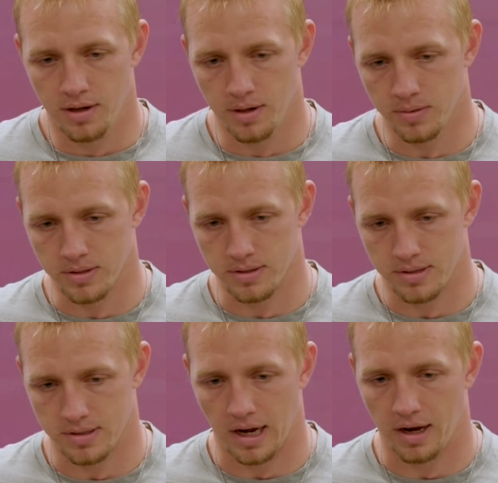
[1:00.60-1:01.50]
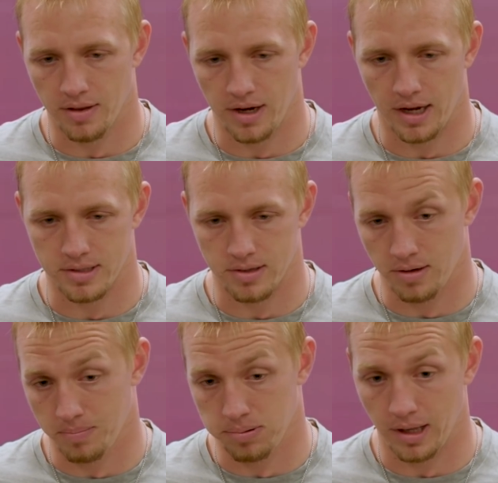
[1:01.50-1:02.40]
it was a style that I
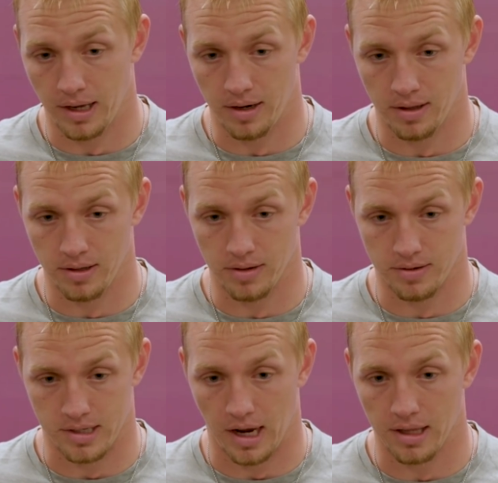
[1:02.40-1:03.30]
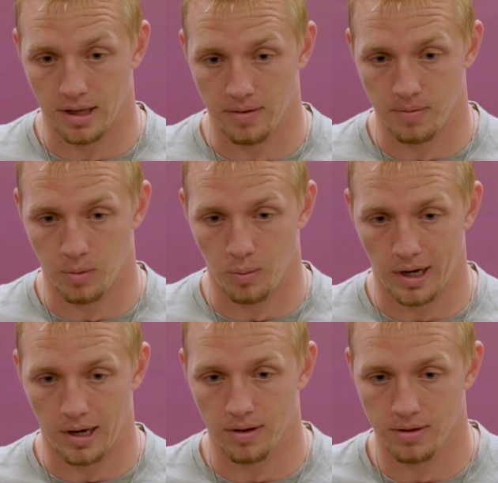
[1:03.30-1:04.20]
saw playing on the other sideline from a
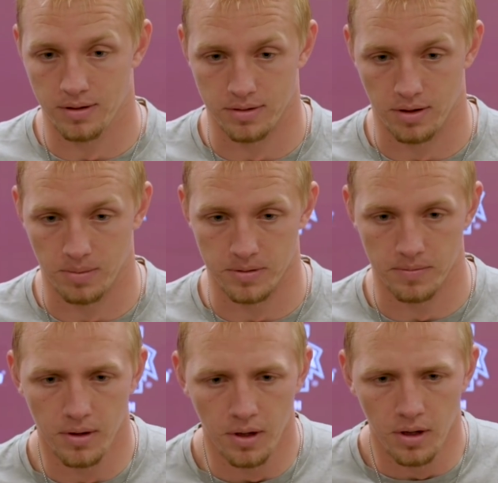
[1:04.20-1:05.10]
while in terms of,